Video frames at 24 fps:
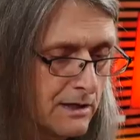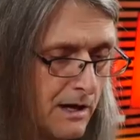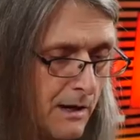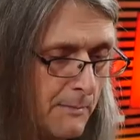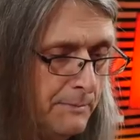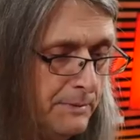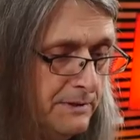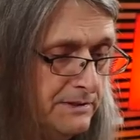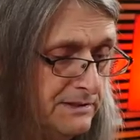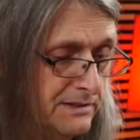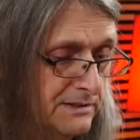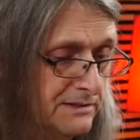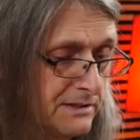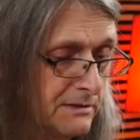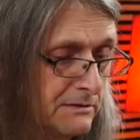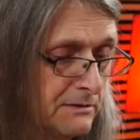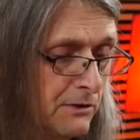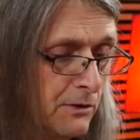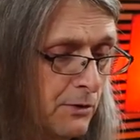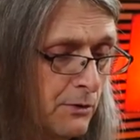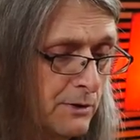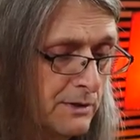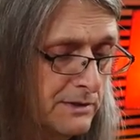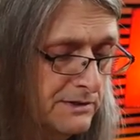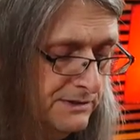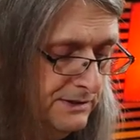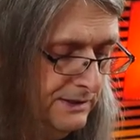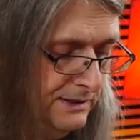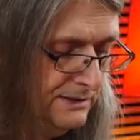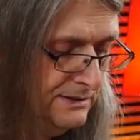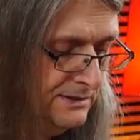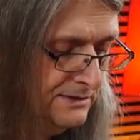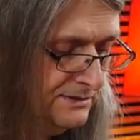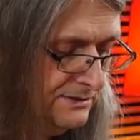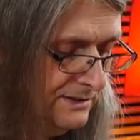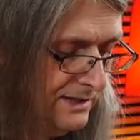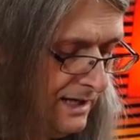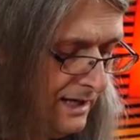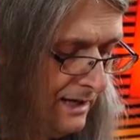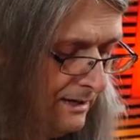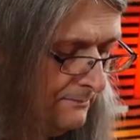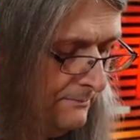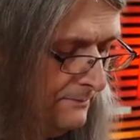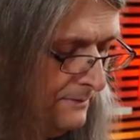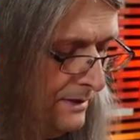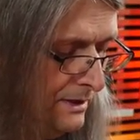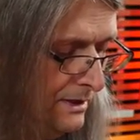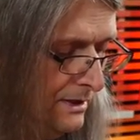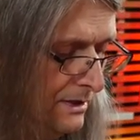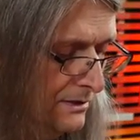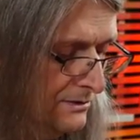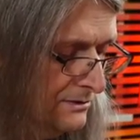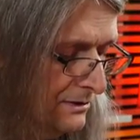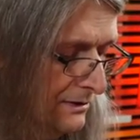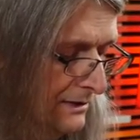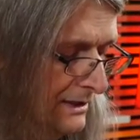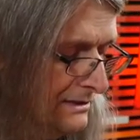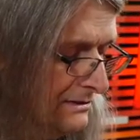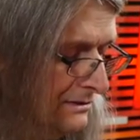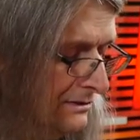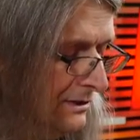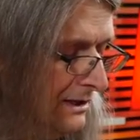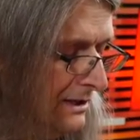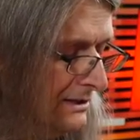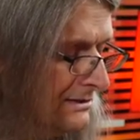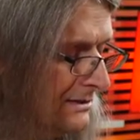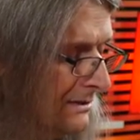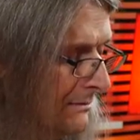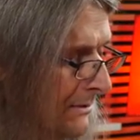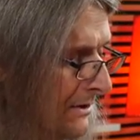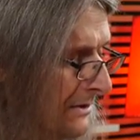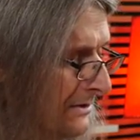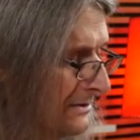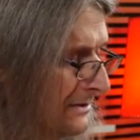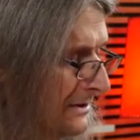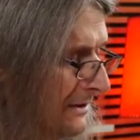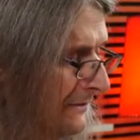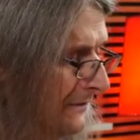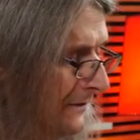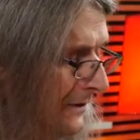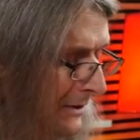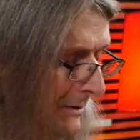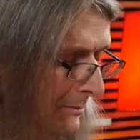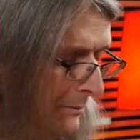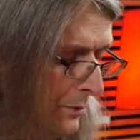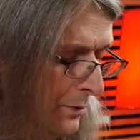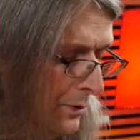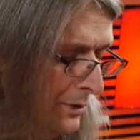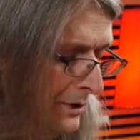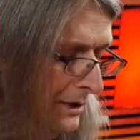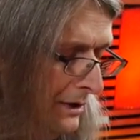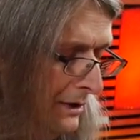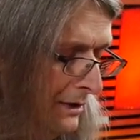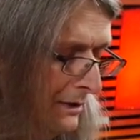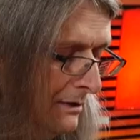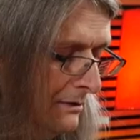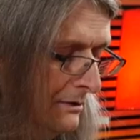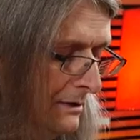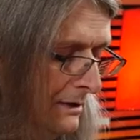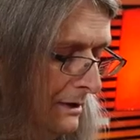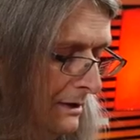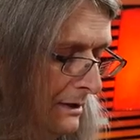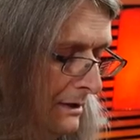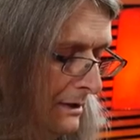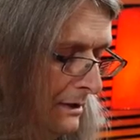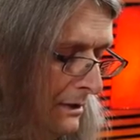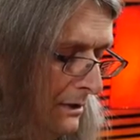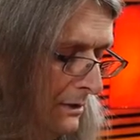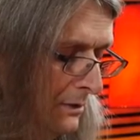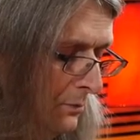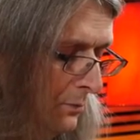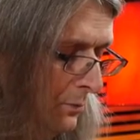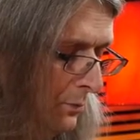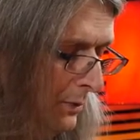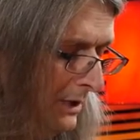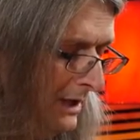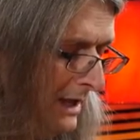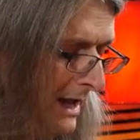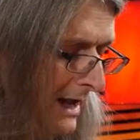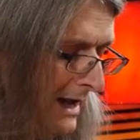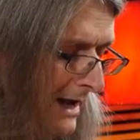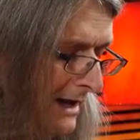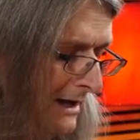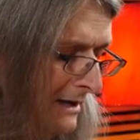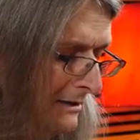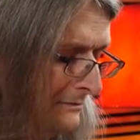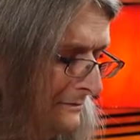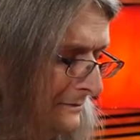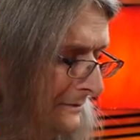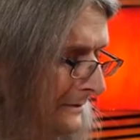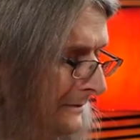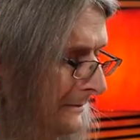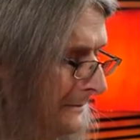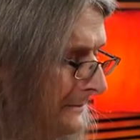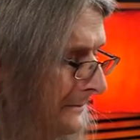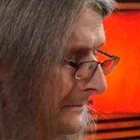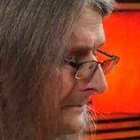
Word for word: Compass is a currency in this game. So let's look at some of the stuff on the board here. We have